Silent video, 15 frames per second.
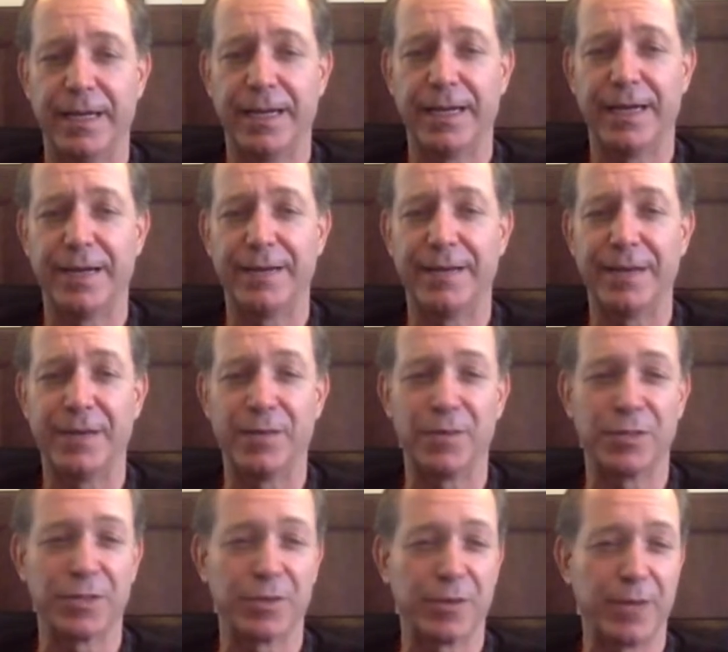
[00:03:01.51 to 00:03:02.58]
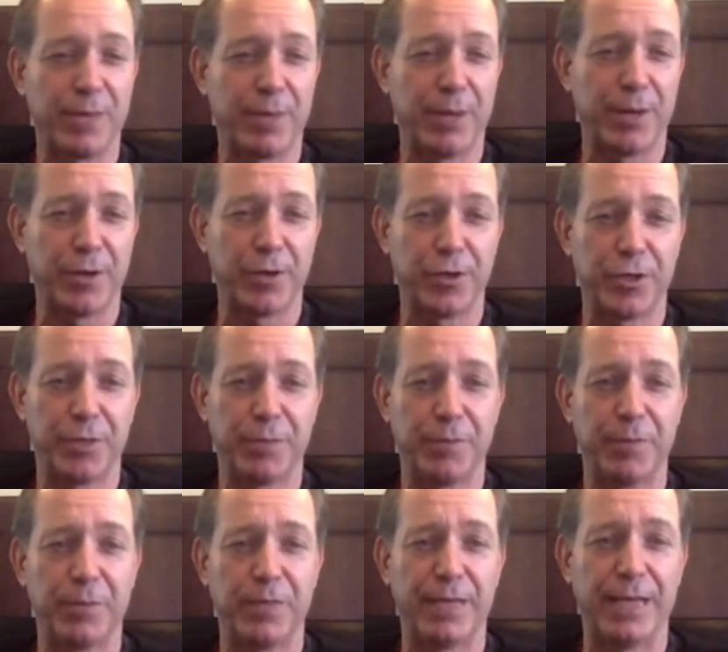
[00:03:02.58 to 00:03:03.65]
That was a great partnership
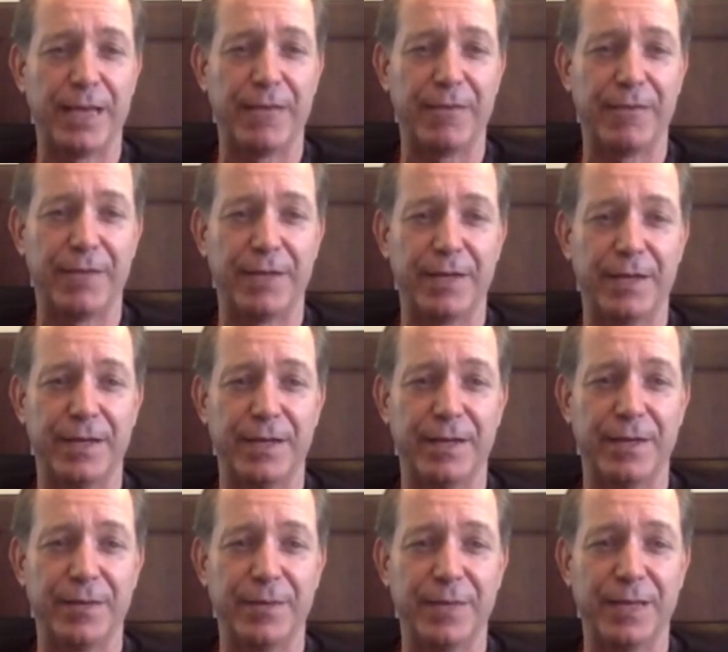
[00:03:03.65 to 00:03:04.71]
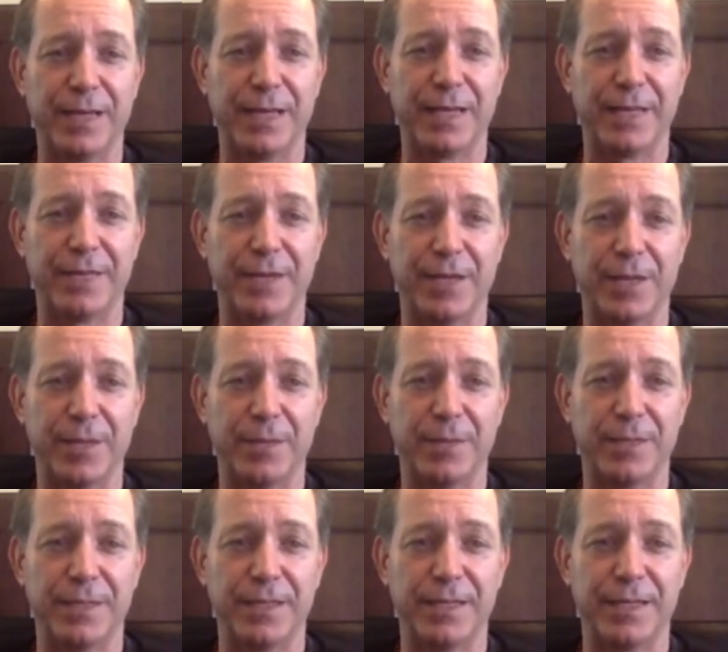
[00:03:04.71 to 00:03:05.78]
that we had developed
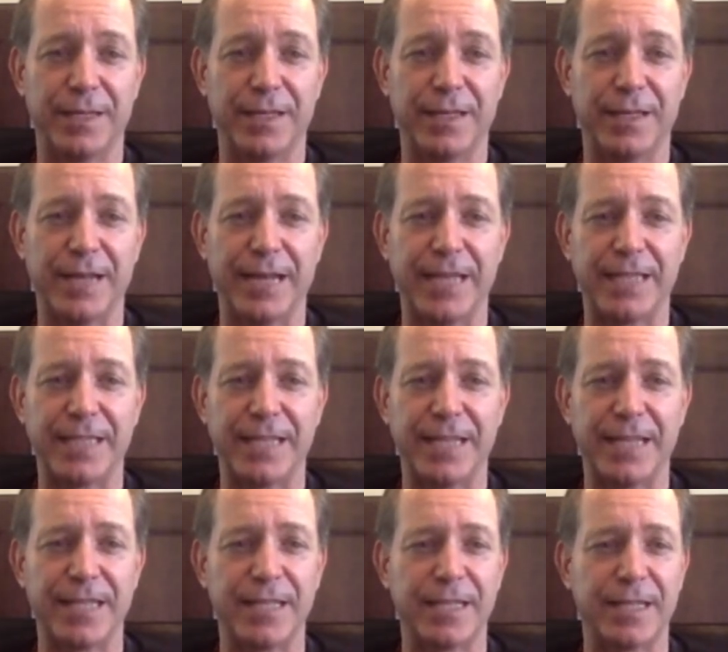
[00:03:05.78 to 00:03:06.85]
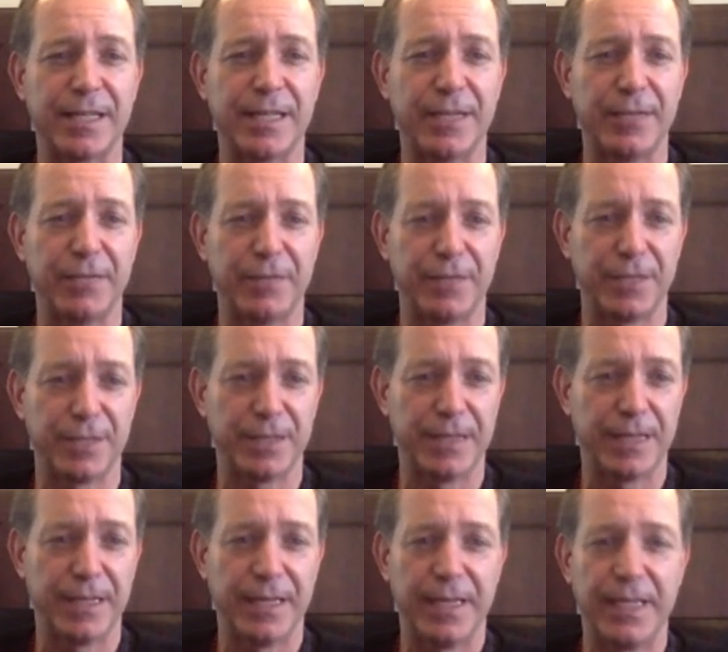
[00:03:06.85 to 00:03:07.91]
in the United States, and Keef
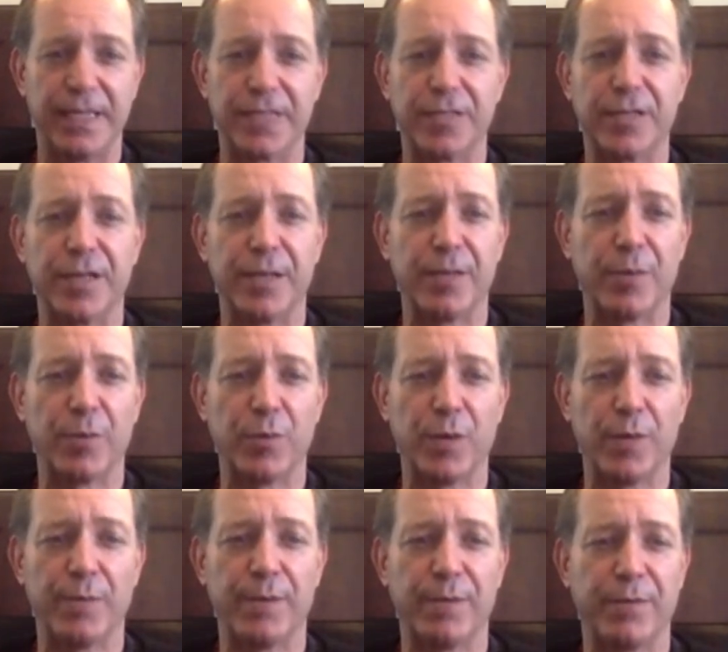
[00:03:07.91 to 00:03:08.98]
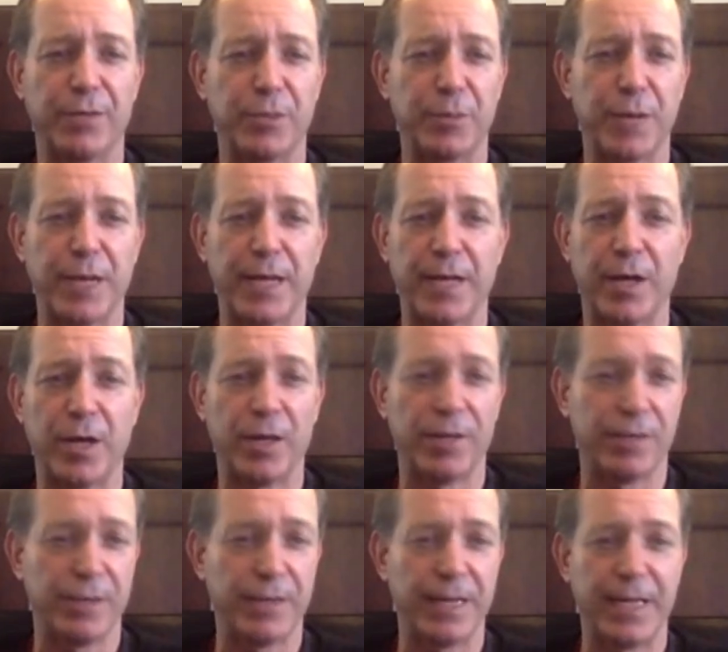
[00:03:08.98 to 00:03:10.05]
is the number one beverage brand in all
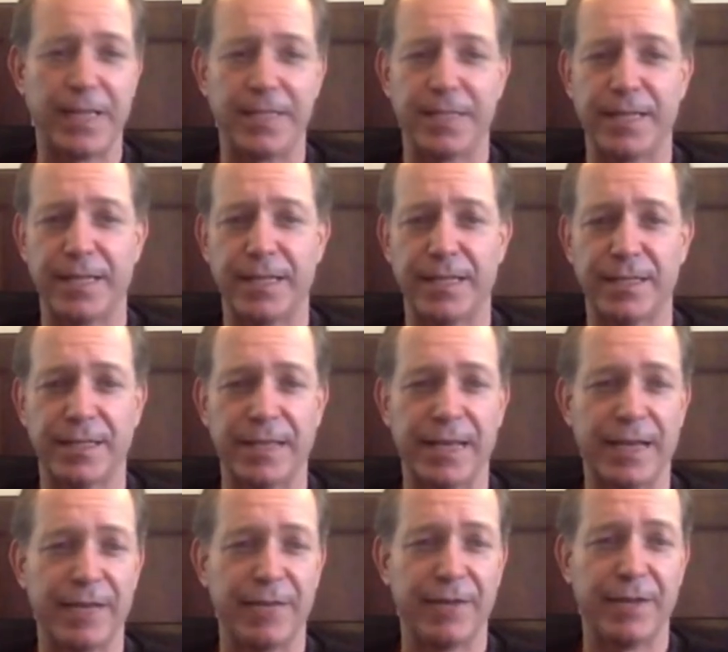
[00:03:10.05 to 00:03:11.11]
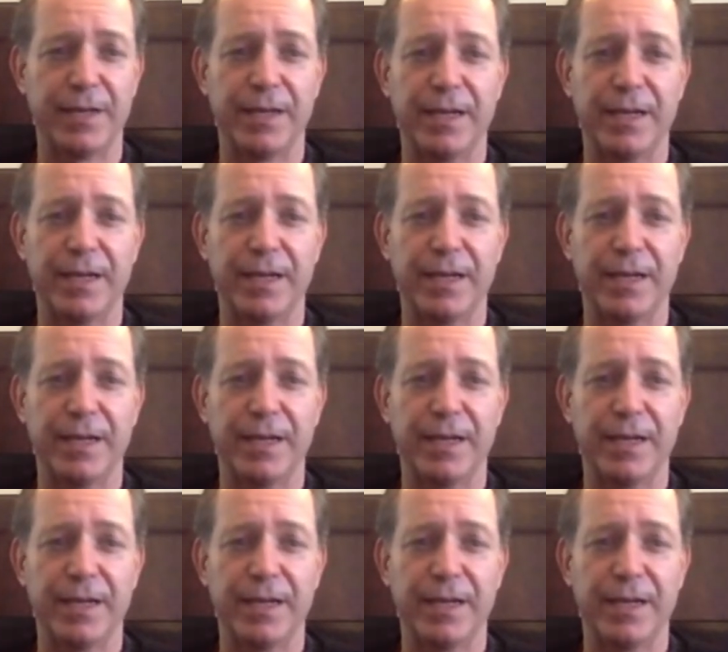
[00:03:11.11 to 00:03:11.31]
of the United States. They have